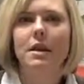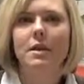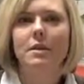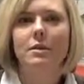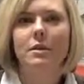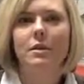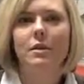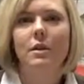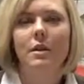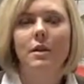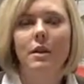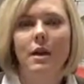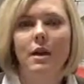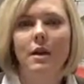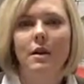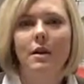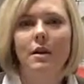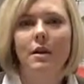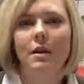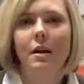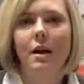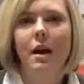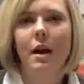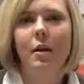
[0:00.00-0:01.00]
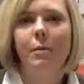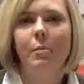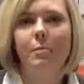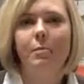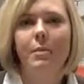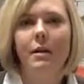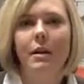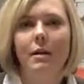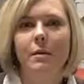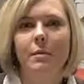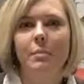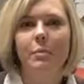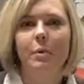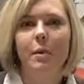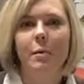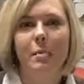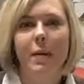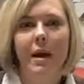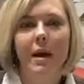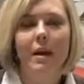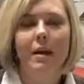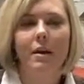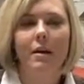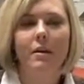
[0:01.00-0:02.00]
so that they can help be
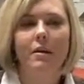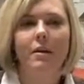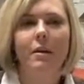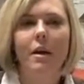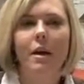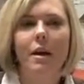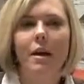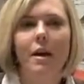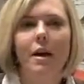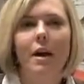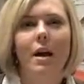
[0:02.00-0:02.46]
prepared.